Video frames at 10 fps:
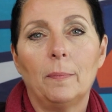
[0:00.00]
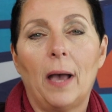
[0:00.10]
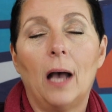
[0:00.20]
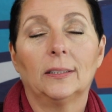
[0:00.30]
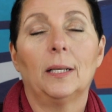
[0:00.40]

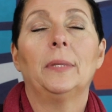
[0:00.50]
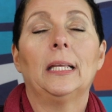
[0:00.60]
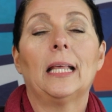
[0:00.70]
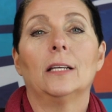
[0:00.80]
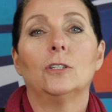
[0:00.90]
about
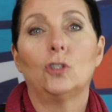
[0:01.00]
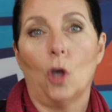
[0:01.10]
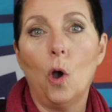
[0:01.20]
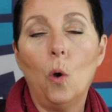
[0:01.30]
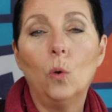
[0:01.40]
something that is
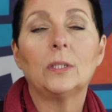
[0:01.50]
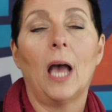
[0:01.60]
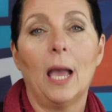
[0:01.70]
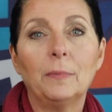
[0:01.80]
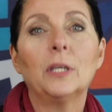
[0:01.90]
so
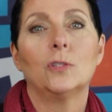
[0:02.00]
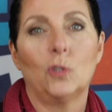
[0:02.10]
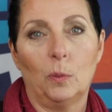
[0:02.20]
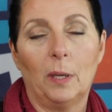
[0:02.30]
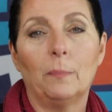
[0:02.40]
time
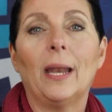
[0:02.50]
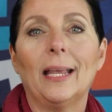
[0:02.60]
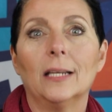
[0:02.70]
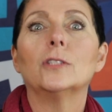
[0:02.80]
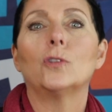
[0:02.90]
consuming, but
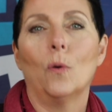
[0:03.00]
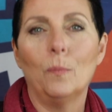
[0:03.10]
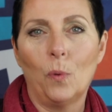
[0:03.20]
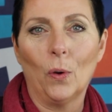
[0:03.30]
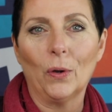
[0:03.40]
it is so
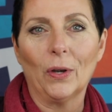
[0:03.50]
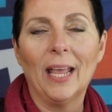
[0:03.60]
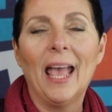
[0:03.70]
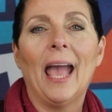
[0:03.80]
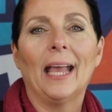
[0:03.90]
important,
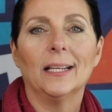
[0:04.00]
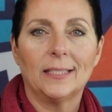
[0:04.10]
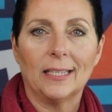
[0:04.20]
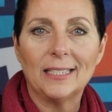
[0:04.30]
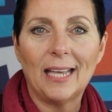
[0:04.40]
and
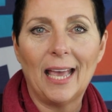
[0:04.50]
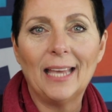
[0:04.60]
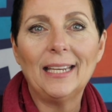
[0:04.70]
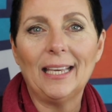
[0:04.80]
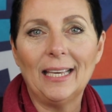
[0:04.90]
it's the
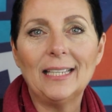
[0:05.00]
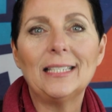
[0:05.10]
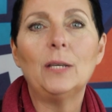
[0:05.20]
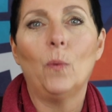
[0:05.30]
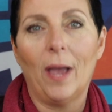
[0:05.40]
10
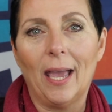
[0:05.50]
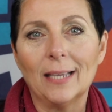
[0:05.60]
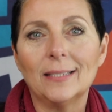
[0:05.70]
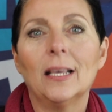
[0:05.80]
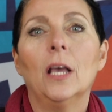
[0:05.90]
easy
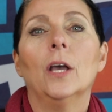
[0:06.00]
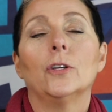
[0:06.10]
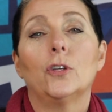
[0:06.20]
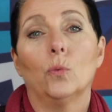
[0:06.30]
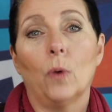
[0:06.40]
ways
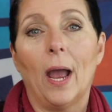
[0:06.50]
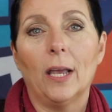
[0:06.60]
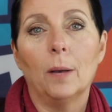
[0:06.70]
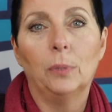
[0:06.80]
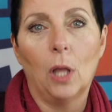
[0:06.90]
to
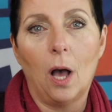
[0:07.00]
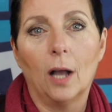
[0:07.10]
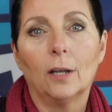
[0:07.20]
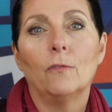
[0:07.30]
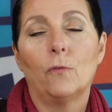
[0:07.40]
write a
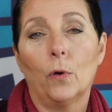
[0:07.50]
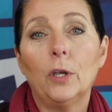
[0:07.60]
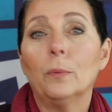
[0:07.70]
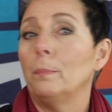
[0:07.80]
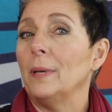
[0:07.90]
blog for
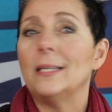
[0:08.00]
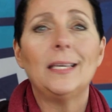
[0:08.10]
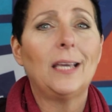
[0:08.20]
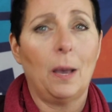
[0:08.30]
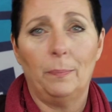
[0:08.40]
your
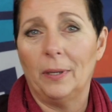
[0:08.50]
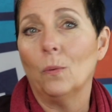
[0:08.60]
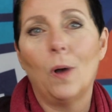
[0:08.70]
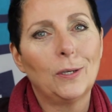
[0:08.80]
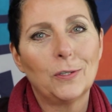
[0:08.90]
busy company
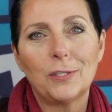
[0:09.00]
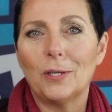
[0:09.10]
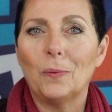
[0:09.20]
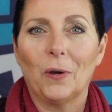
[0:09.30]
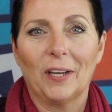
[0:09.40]
while you're
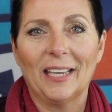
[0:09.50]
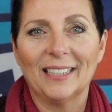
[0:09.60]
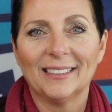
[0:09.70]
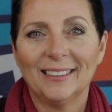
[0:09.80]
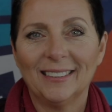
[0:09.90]
still working.